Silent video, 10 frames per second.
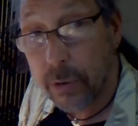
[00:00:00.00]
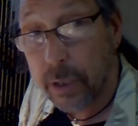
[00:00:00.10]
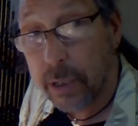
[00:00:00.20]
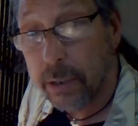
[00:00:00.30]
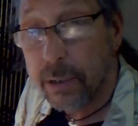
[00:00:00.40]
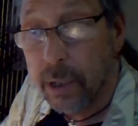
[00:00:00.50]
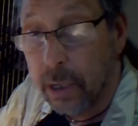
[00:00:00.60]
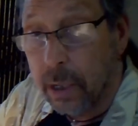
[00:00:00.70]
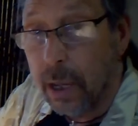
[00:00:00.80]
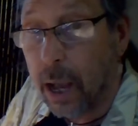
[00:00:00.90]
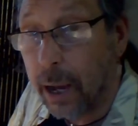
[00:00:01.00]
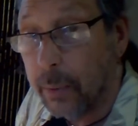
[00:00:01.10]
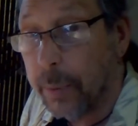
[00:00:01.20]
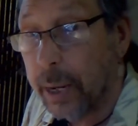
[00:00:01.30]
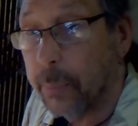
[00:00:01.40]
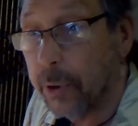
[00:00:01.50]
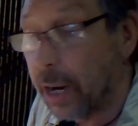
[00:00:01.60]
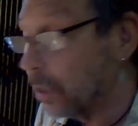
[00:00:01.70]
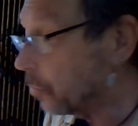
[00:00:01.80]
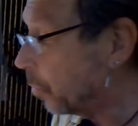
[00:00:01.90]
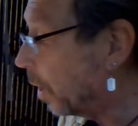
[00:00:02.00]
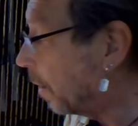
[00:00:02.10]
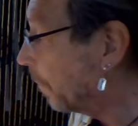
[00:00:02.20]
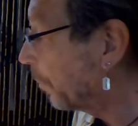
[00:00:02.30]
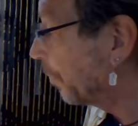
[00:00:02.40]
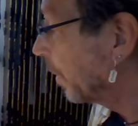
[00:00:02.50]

these on paper as well.